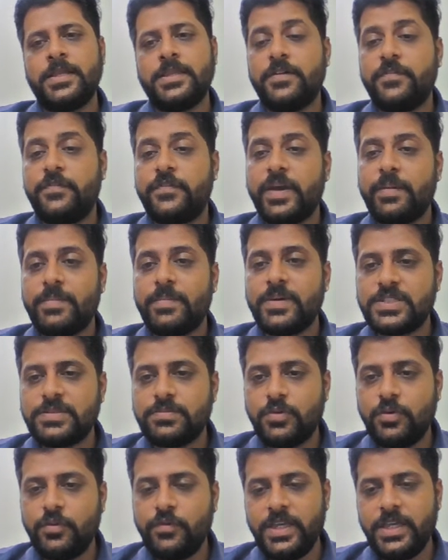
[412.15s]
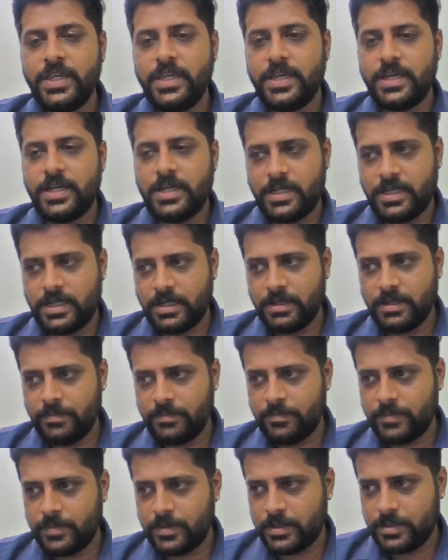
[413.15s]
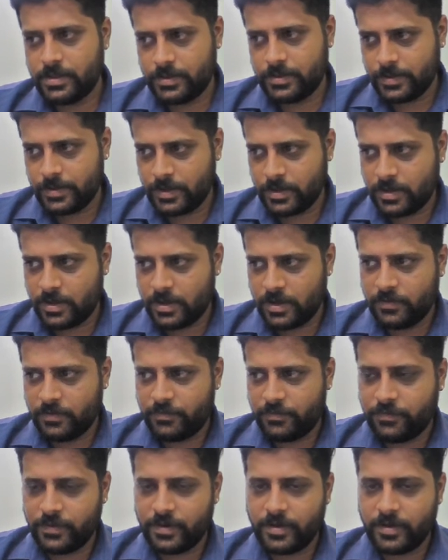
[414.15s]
The famous movie of